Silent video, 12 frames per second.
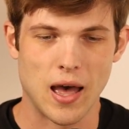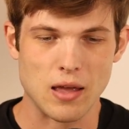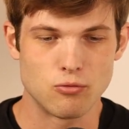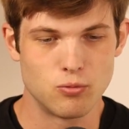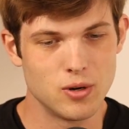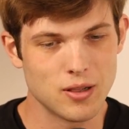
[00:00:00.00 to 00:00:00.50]
I
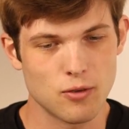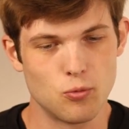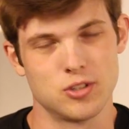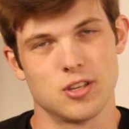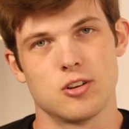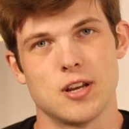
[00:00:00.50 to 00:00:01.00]
really
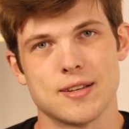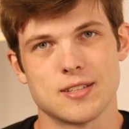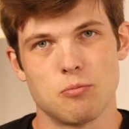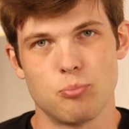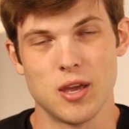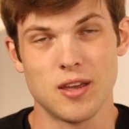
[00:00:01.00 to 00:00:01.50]
would suggest
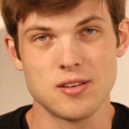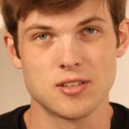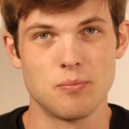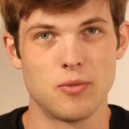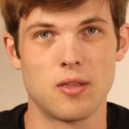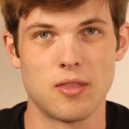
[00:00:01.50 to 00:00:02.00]
picking
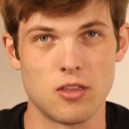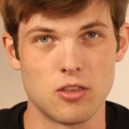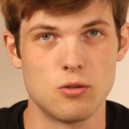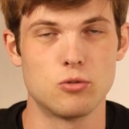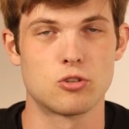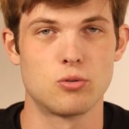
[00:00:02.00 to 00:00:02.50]
something that
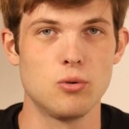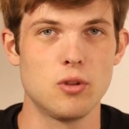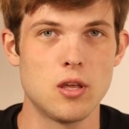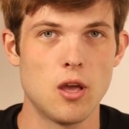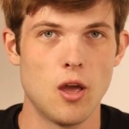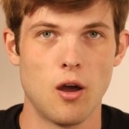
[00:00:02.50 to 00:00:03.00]
you
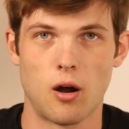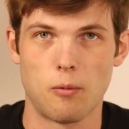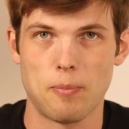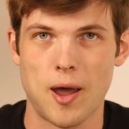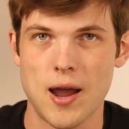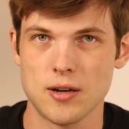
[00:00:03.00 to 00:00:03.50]
truly are
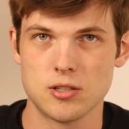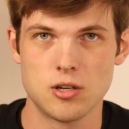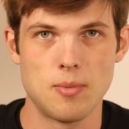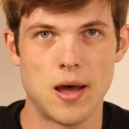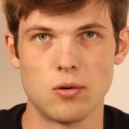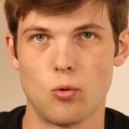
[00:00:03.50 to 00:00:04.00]
passionate
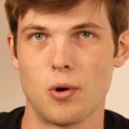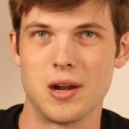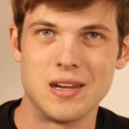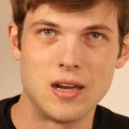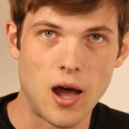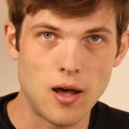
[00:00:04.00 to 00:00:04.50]
about or
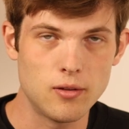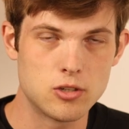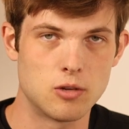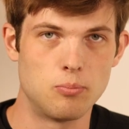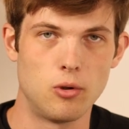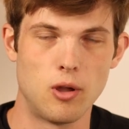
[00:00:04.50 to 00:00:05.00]

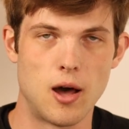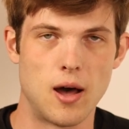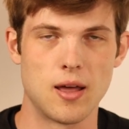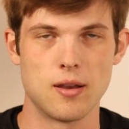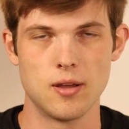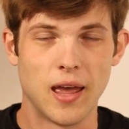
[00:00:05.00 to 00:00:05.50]
knowledgeable
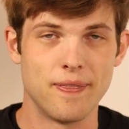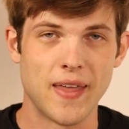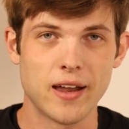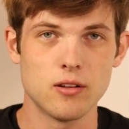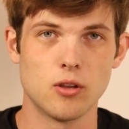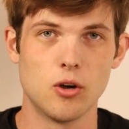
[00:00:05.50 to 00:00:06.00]
on. And
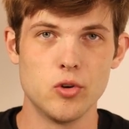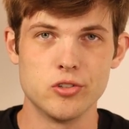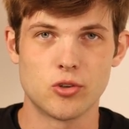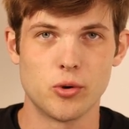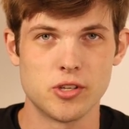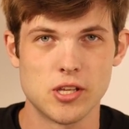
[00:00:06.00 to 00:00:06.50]
that alone is
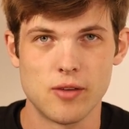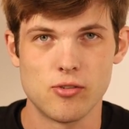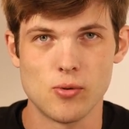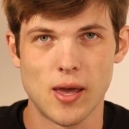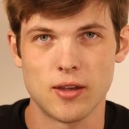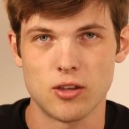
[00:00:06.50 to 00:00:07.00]
going to give
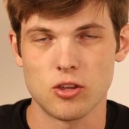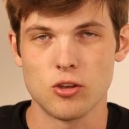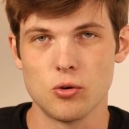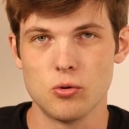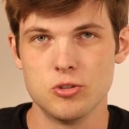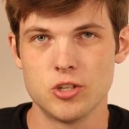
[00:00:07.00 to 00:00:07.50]
you a
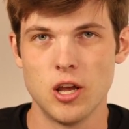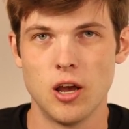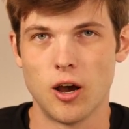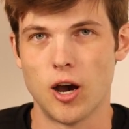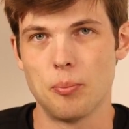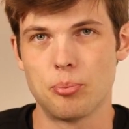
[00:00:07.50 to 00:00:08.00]
huge
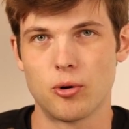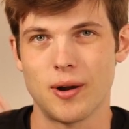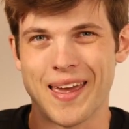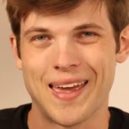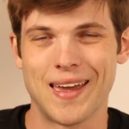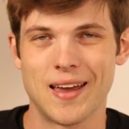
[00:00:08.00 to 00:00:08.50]
upper
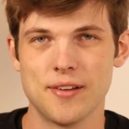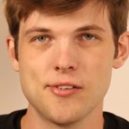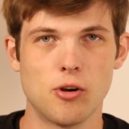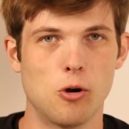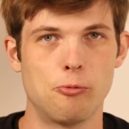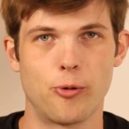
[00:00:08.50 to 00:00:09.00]
hand
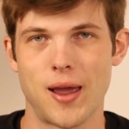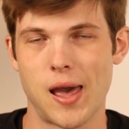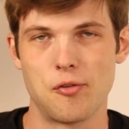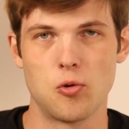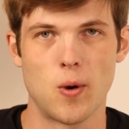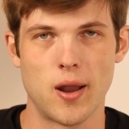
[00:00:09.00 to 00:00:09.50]
over
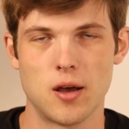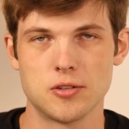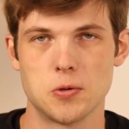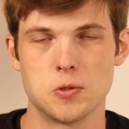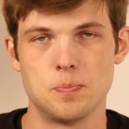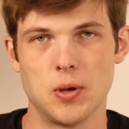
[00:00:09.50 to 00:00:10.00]
everyone else
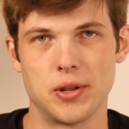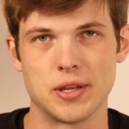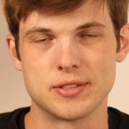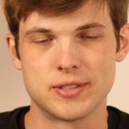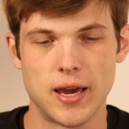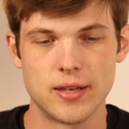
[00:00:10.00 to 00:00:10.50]
who's building
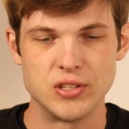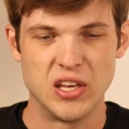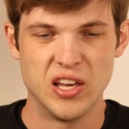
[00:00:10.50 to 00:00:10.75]
sites